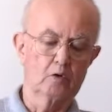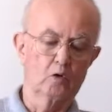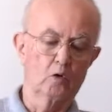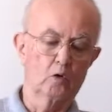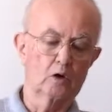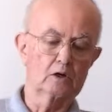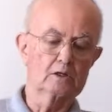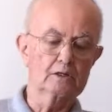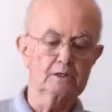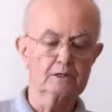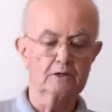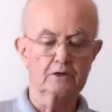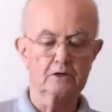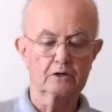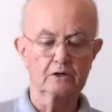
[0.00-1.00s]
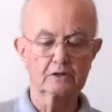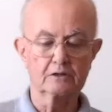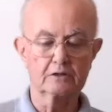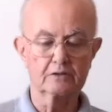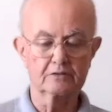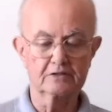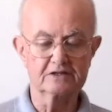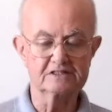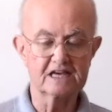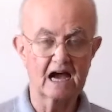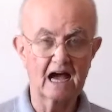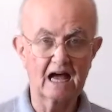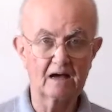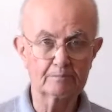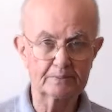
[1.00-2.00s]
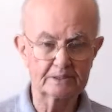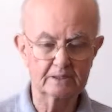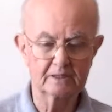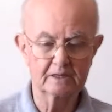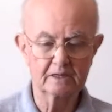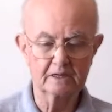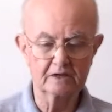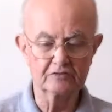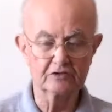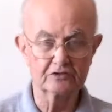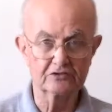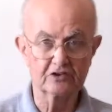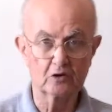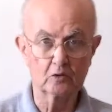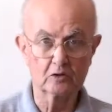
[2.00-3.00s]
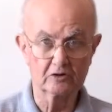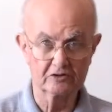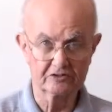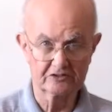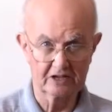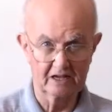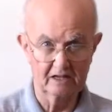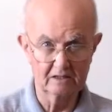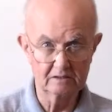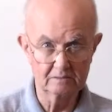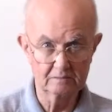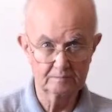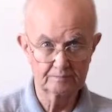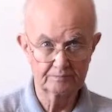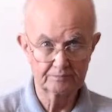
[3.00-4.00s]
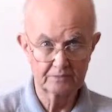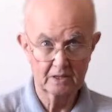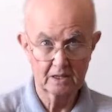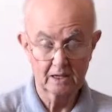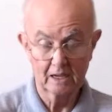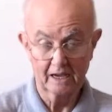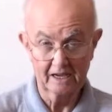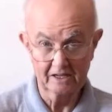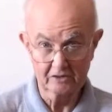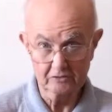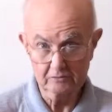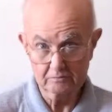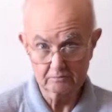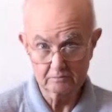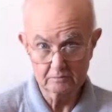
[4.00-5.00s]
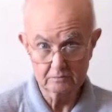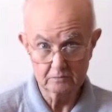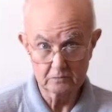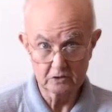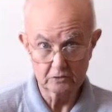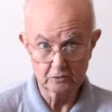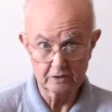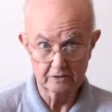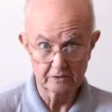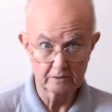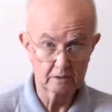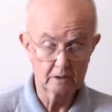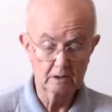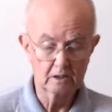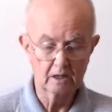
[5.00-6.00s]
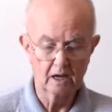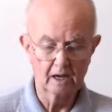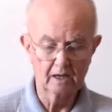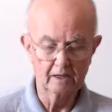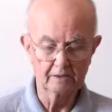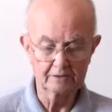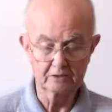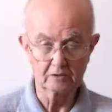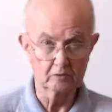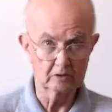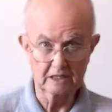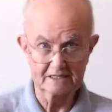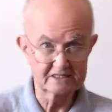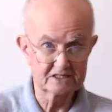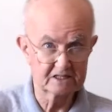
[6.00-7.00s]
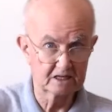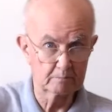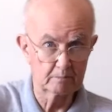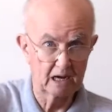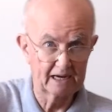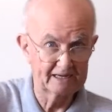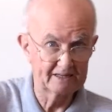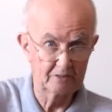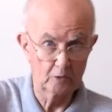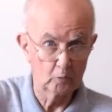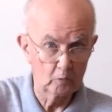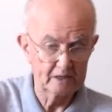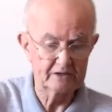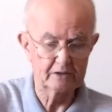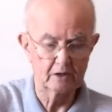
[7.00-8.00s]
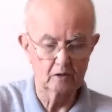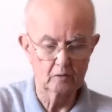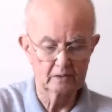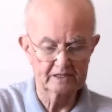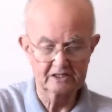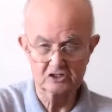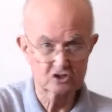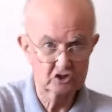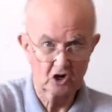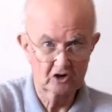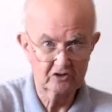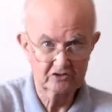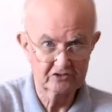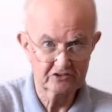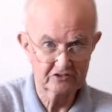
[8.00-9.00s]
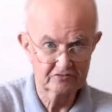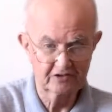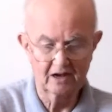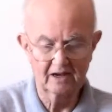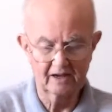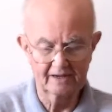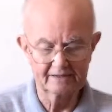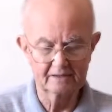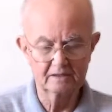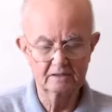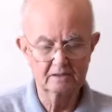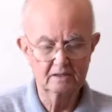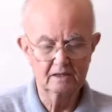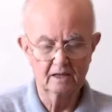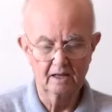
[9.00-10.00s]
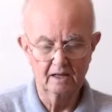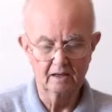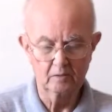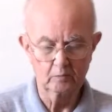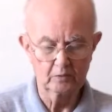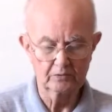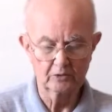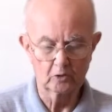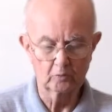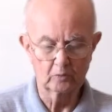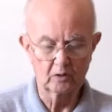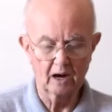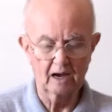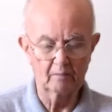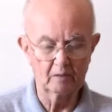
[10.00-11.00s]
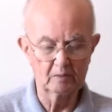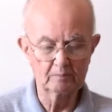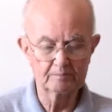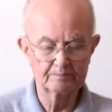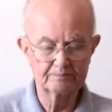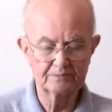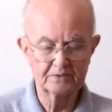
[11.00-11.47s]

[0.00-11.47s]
Or the top is a solar cell, and you can, I stick mine in the window and it charges it fine with no problem.